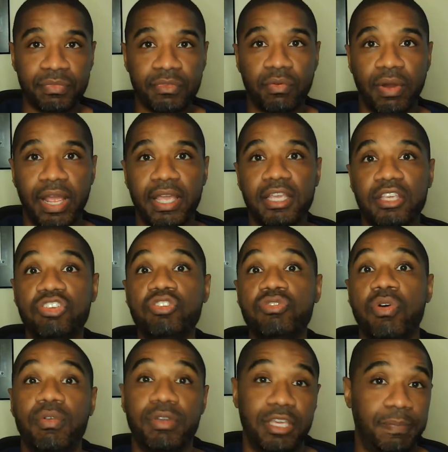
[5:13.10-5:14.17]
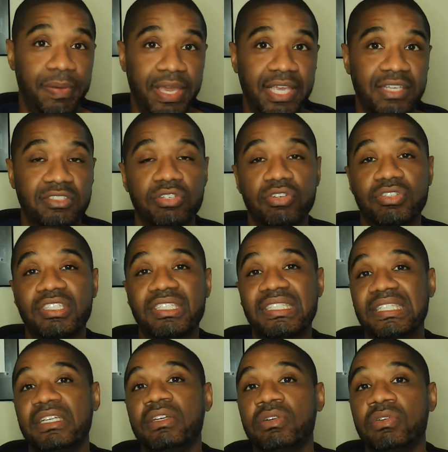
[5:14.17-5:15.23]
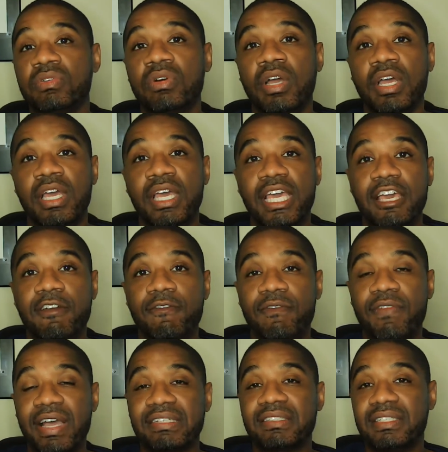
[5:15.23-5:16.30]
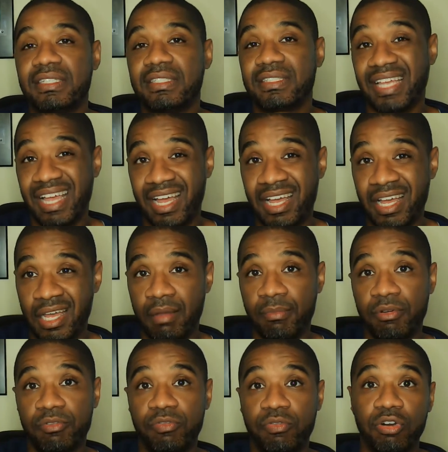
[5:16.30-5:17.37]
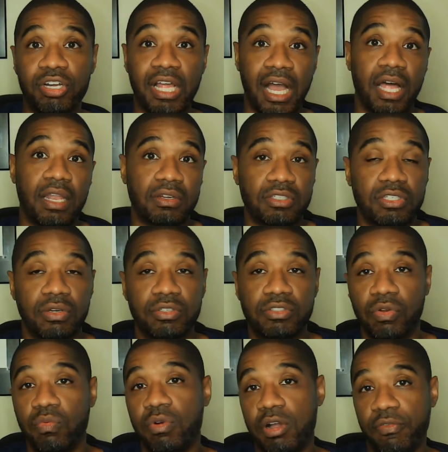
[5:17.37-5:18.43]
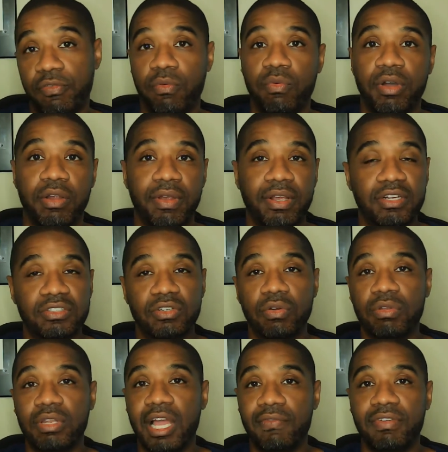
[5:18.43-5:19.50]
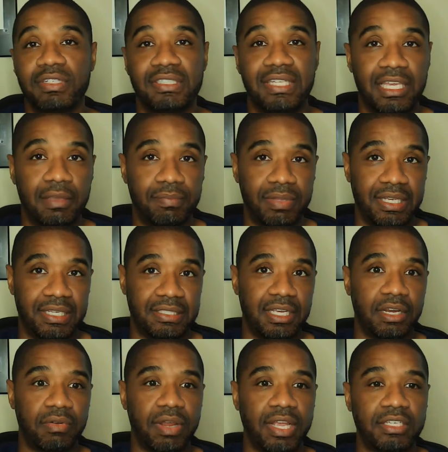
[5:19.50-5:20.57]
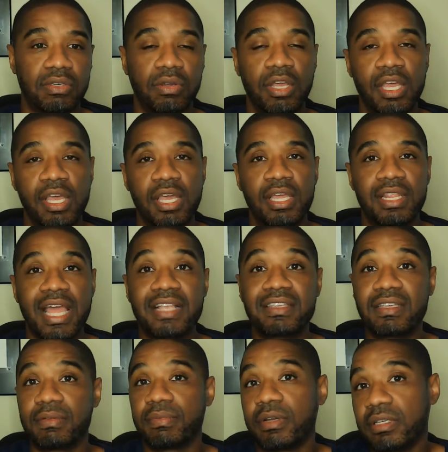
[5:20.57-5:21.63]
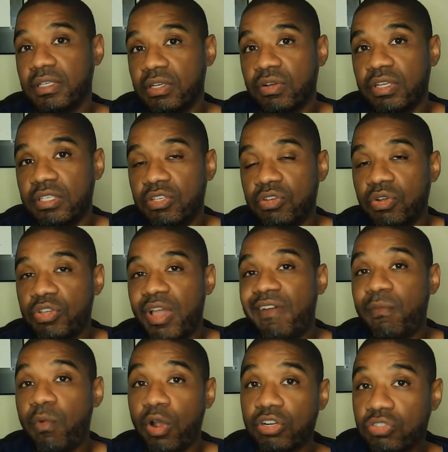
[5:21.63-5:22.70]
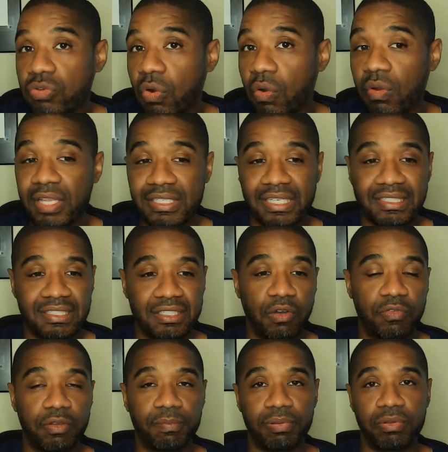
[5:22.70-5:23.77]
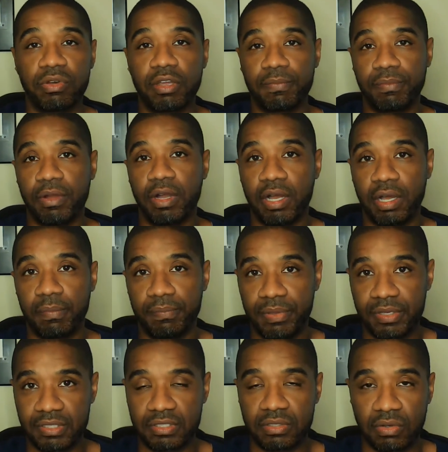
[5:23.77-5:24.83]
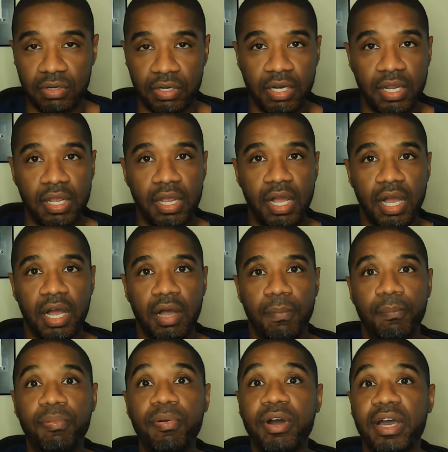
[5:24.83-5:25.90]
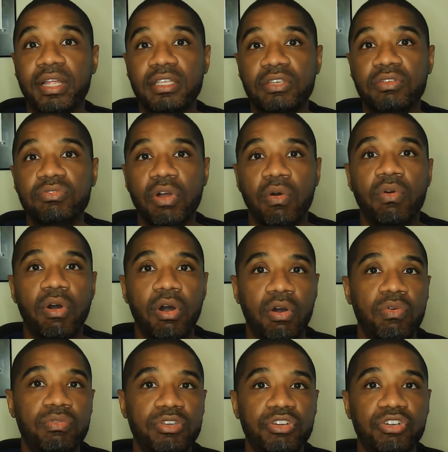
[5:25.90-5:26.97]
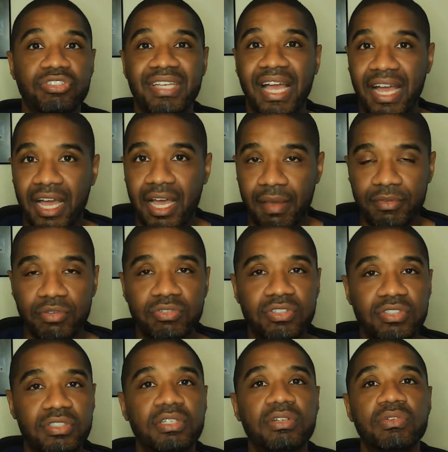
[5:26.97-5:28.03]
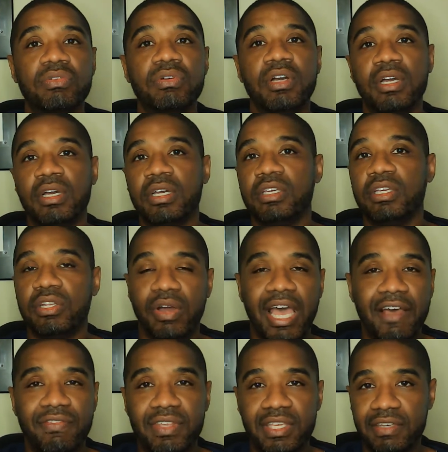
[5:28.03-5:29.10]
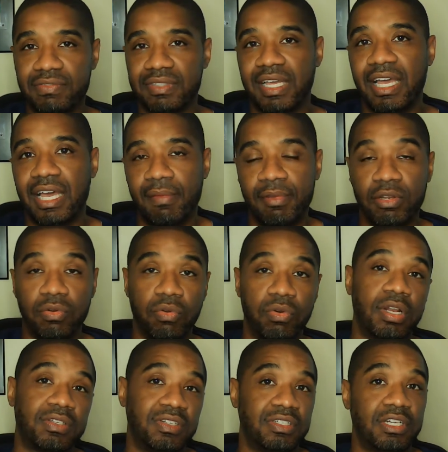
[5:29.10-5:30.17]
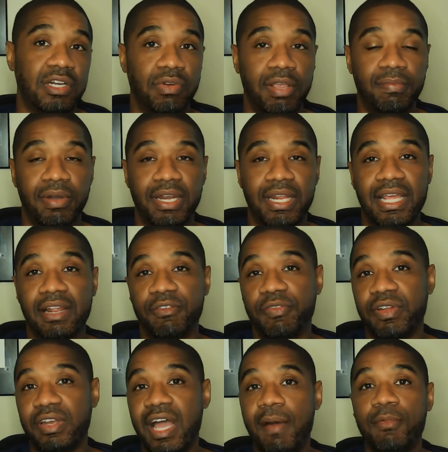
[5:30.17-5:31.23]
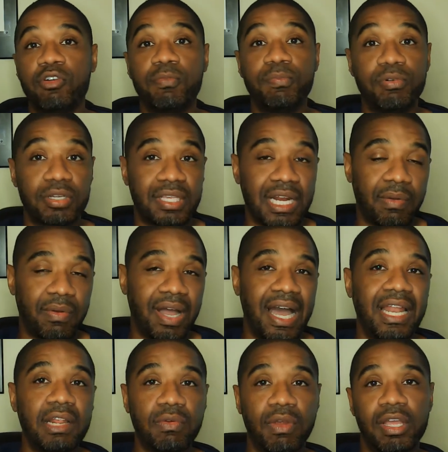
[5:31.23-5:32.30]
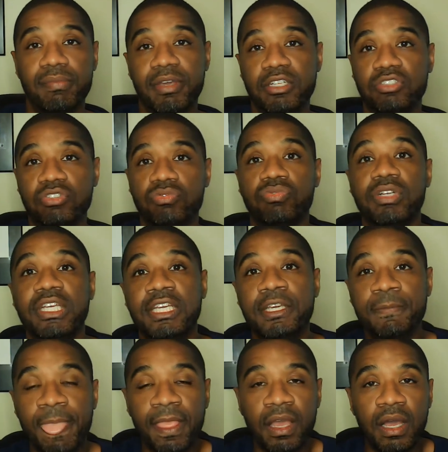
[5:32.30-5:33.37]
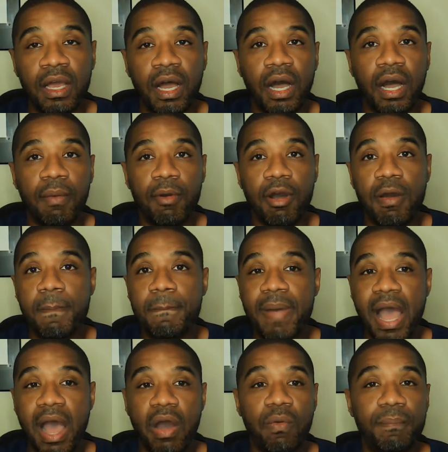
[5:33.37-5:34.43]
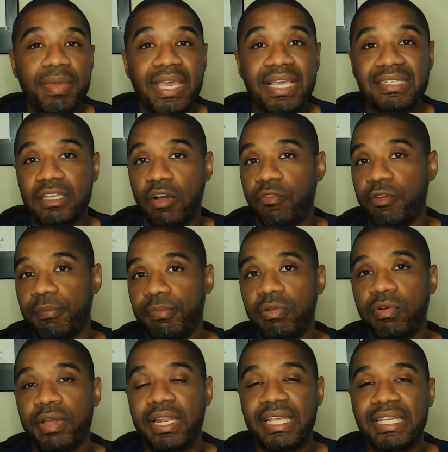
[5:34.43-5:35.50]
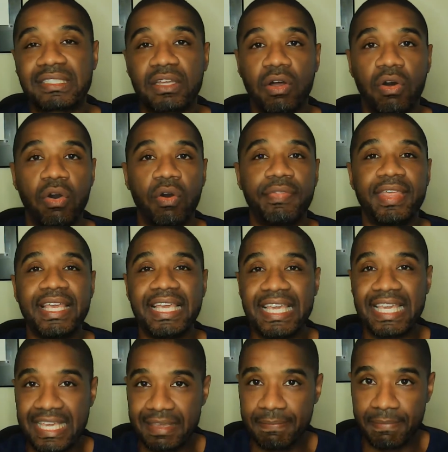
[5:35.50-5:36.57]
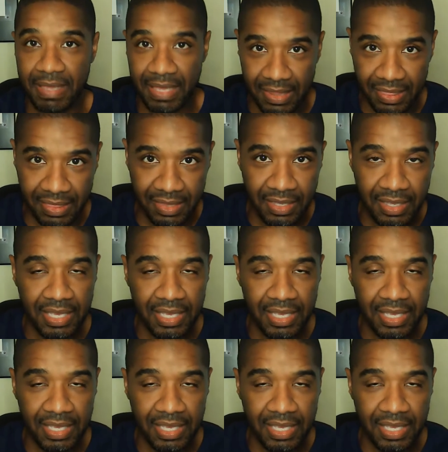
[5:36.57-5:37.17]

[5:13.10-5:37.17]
right, you don't get paid. So you're still investing time for dollars. So it's a one for one, right? There's no leverage taking place there, right? So that's you have more control as a self-employed business owner, but you don't own your time. You still have to give time in order to generate money. And a phenomenal book that I would highly recommend you read about being self-employed is called The E-Myth.